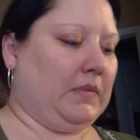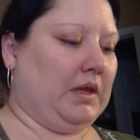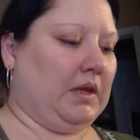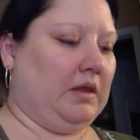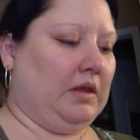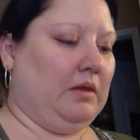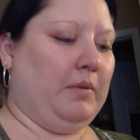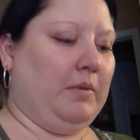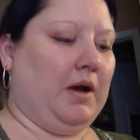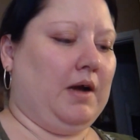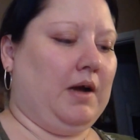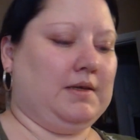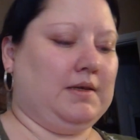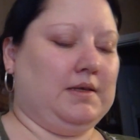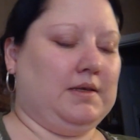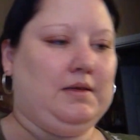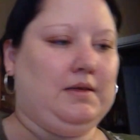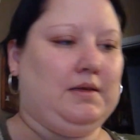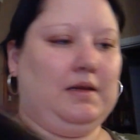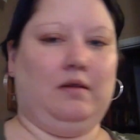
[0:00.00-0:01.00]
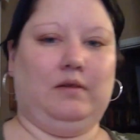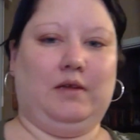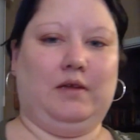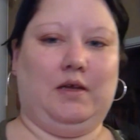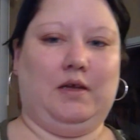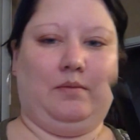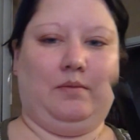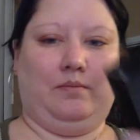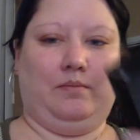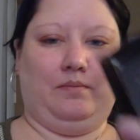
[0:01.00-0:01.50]
the box is held
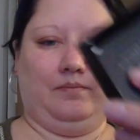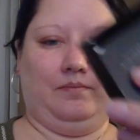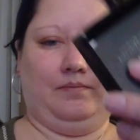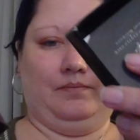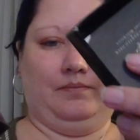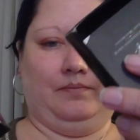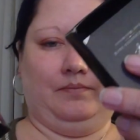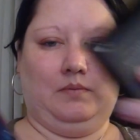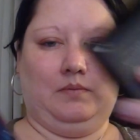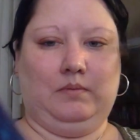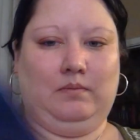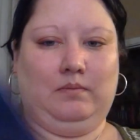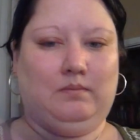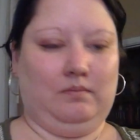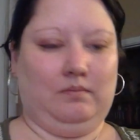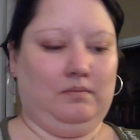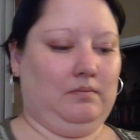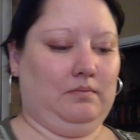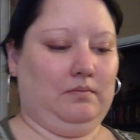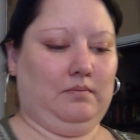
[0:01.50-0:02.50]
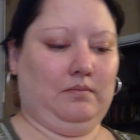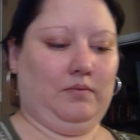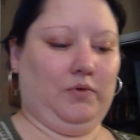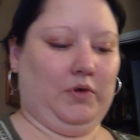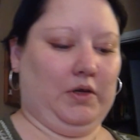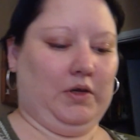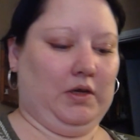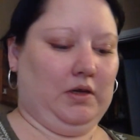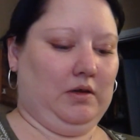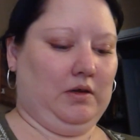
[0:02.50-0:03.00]
up
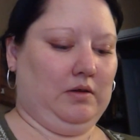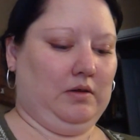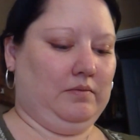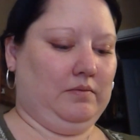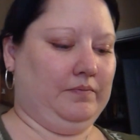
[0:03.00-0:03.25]
pretty good.